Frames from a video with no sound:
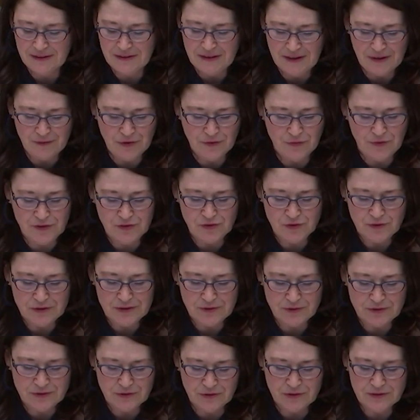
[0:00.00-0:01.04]
of the Fisheries
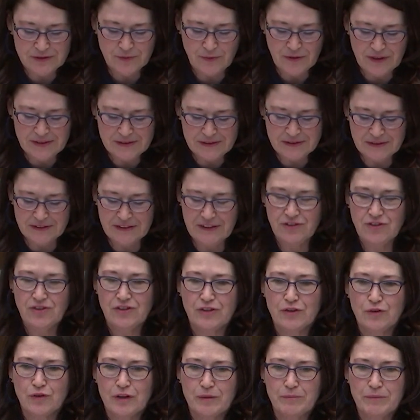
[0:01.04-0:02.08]
Resource Reconciliation
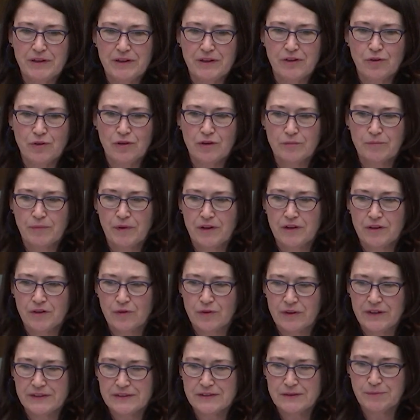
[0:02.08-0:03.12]
Agreement you heard Paul
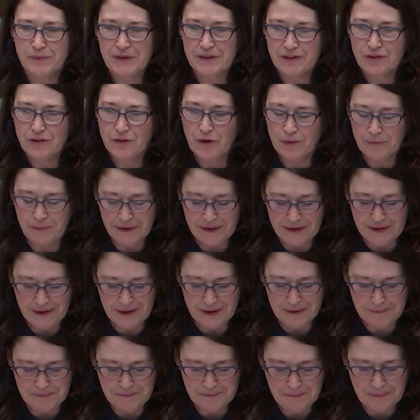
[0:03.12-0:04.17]
Correa speak to on
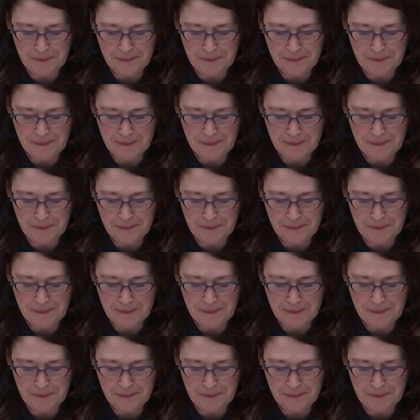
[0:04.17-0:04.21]
Monday.